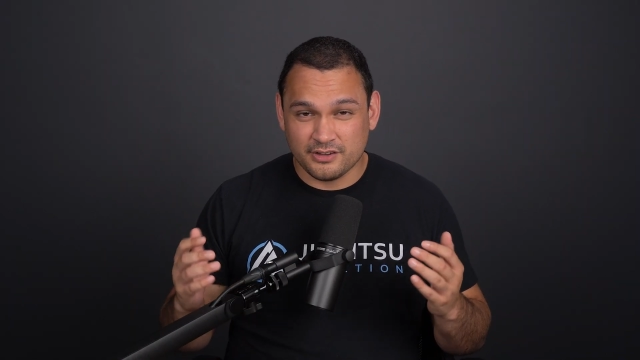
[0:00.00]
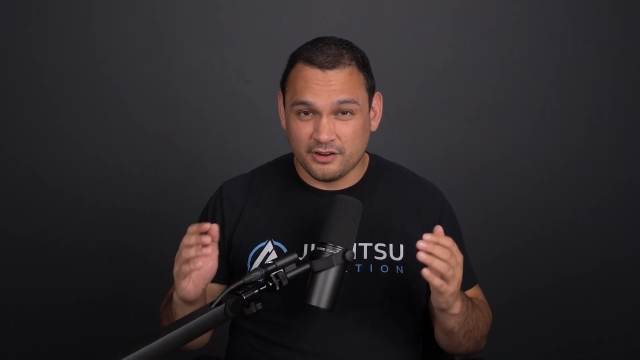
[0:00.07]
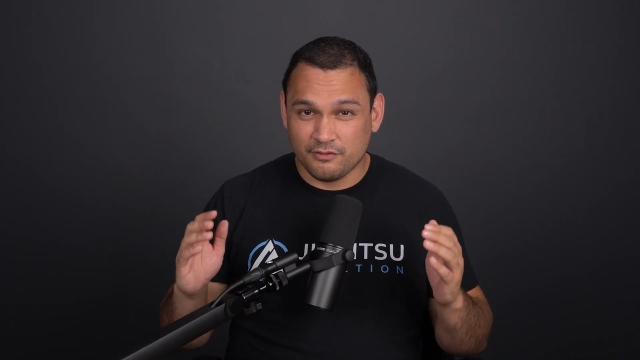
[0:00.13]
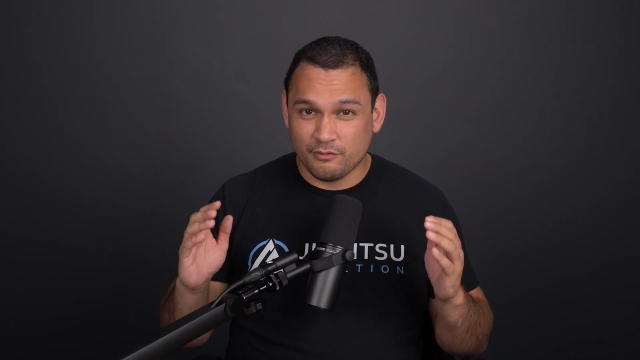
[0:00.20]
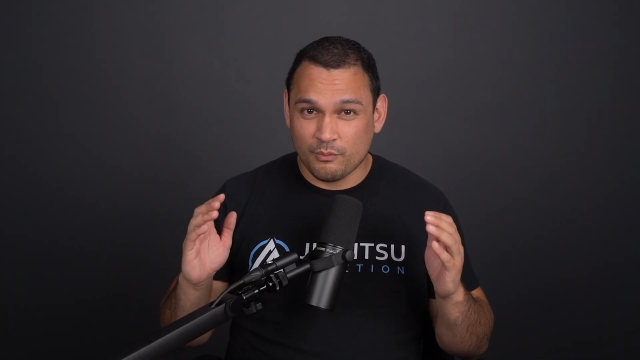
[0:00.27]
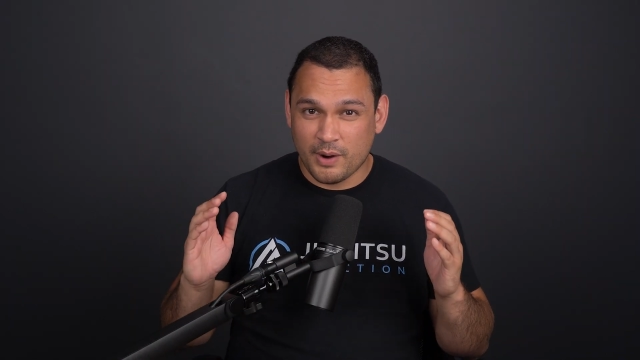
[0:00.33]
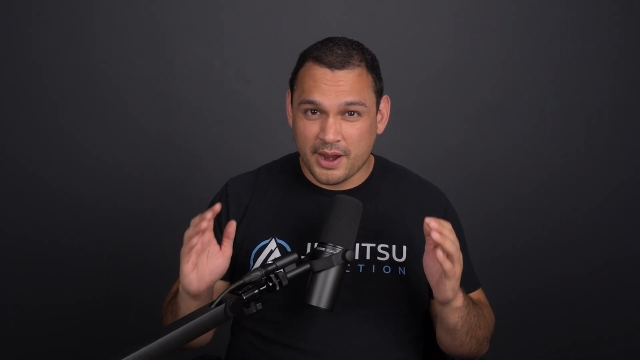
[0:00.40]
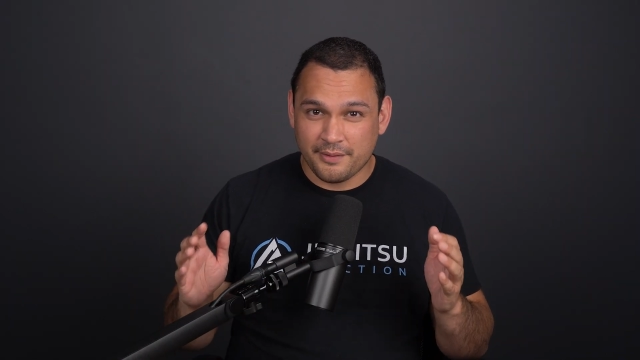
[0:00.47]

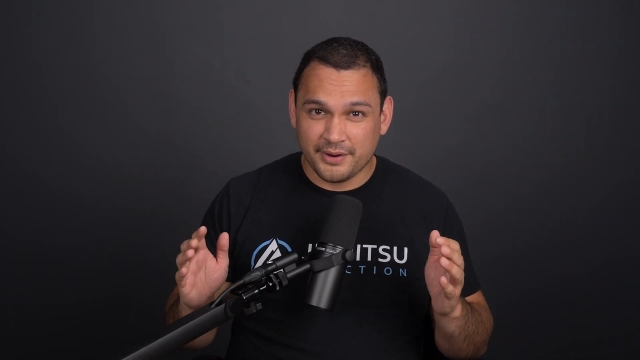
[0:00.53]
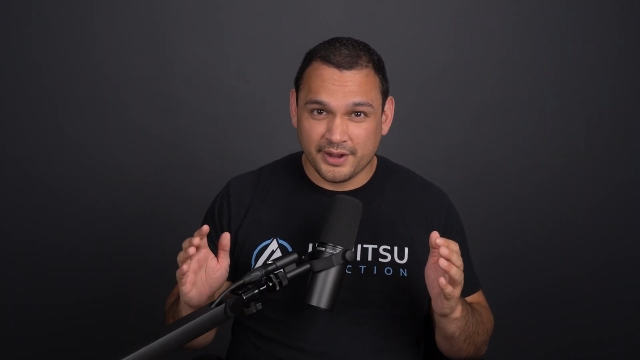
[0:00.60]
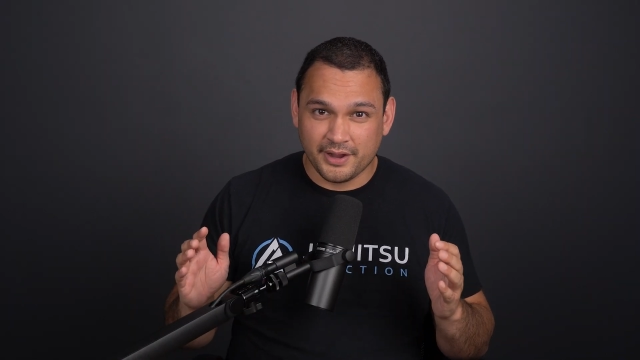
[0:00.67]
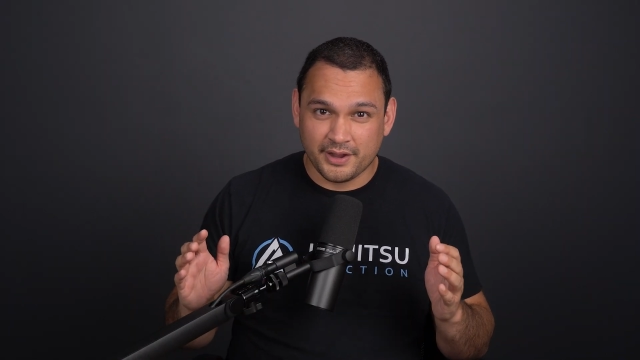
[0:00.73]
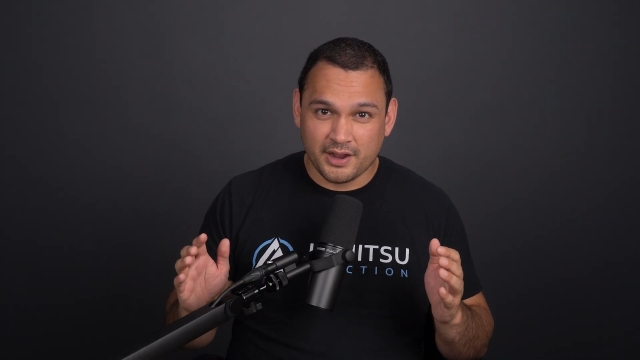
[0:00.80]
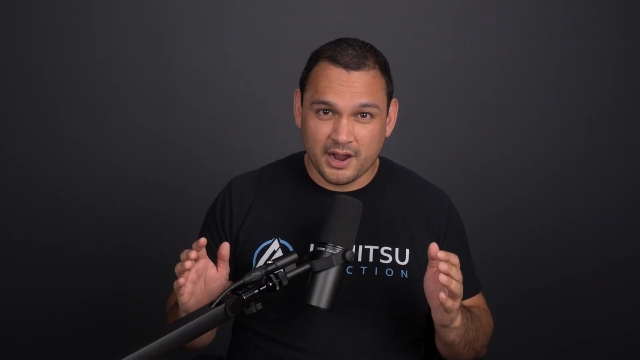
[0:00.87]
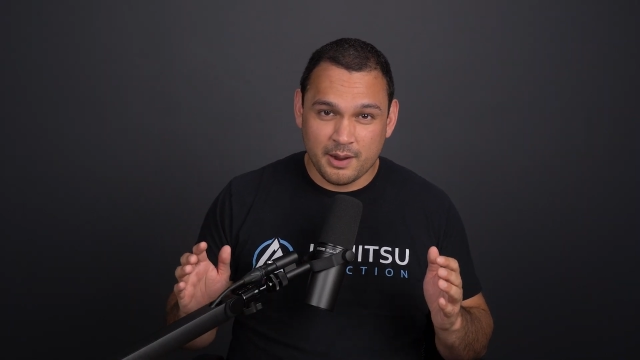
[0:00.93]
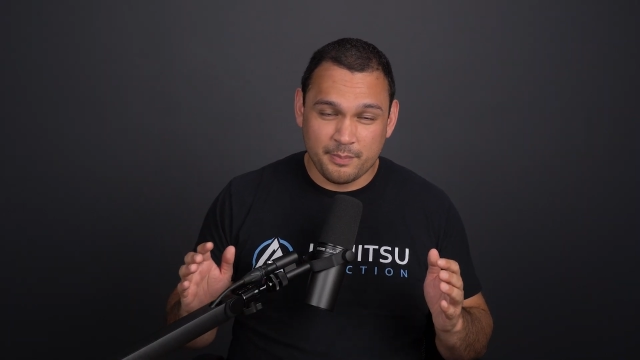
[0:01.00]
of wearing
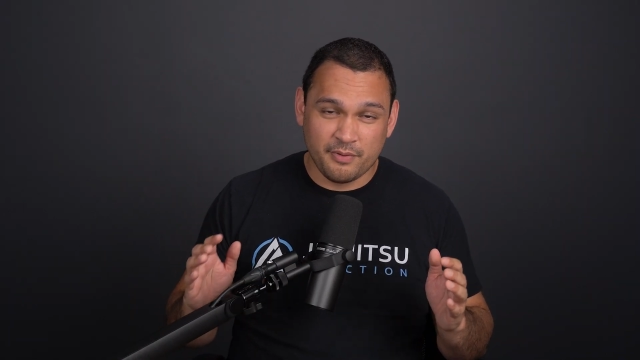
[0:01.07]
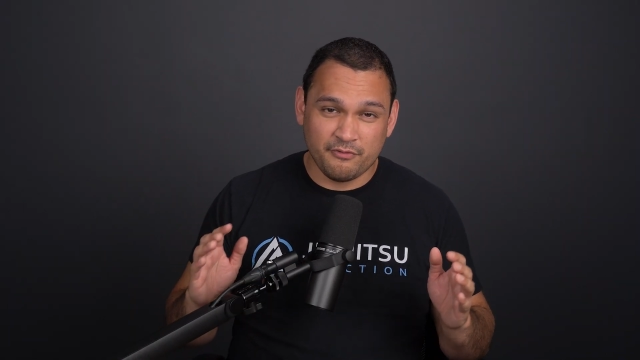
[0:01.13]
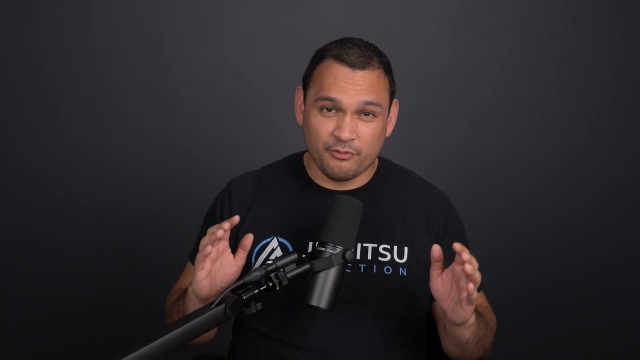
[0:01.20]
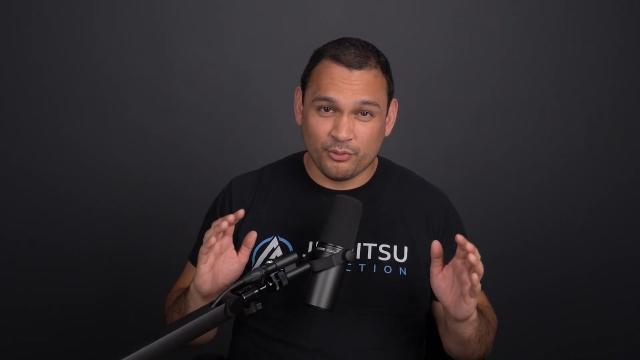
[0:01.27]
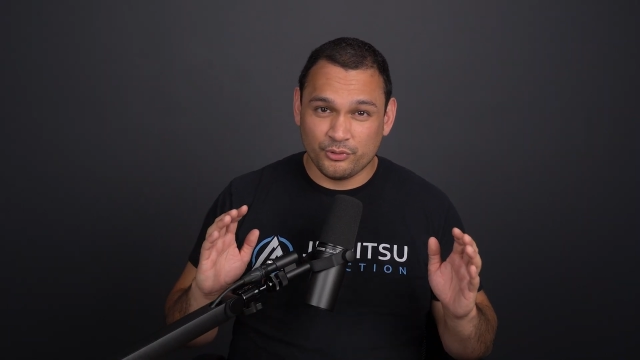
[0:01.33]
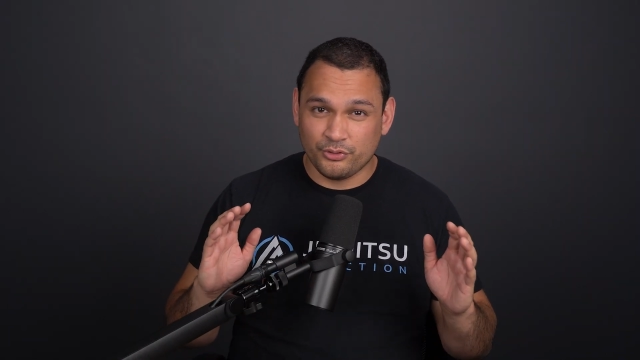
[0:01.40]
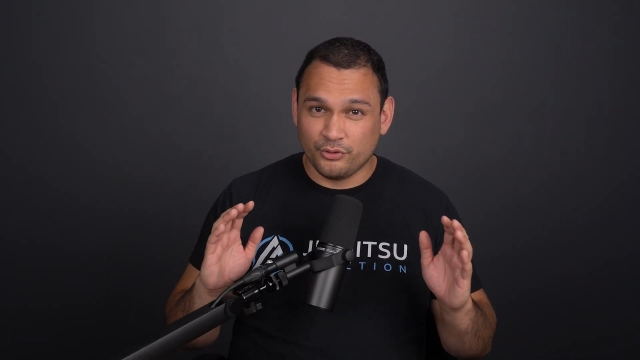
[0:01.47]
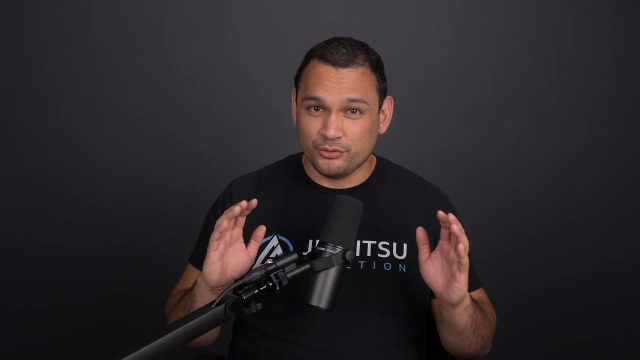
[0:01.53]
a cup
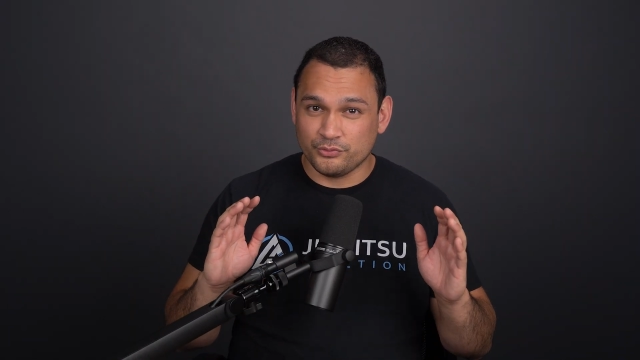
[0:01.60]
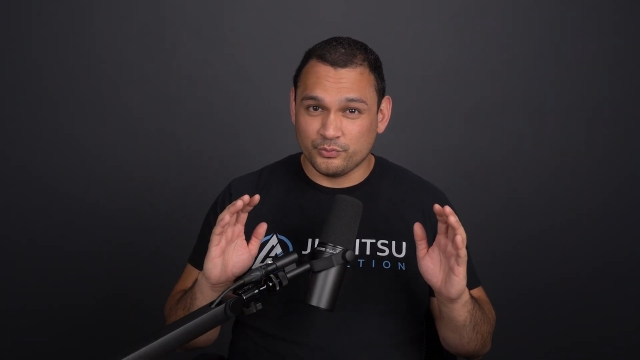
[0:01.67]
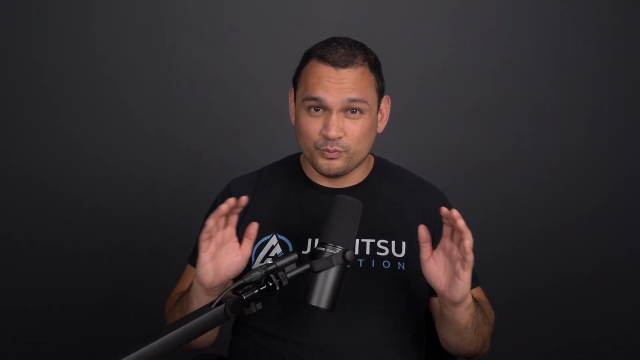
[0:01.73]
for those